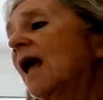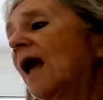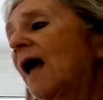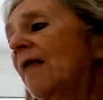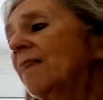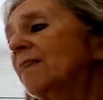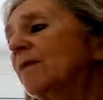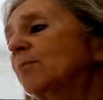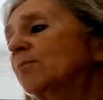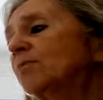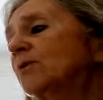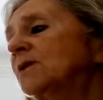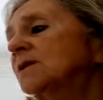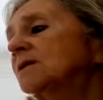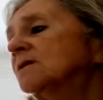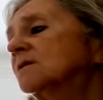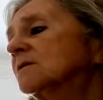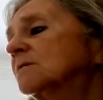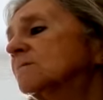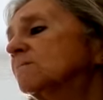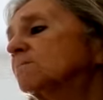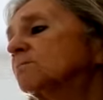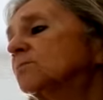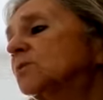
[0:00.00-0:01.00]
and the
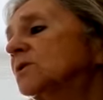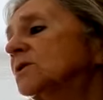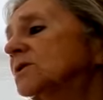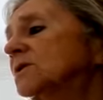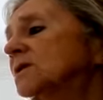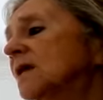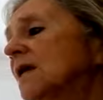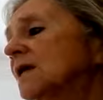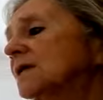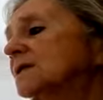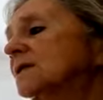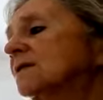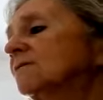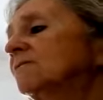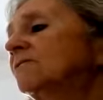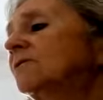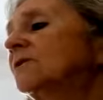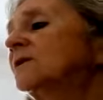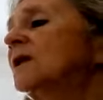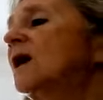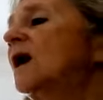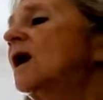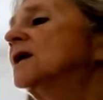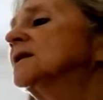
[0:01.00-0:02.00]
prince, princess, and
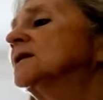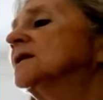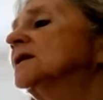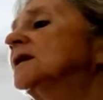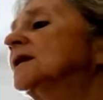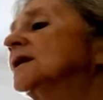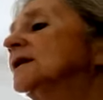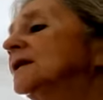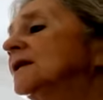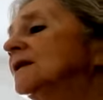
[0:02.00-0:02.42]
Falada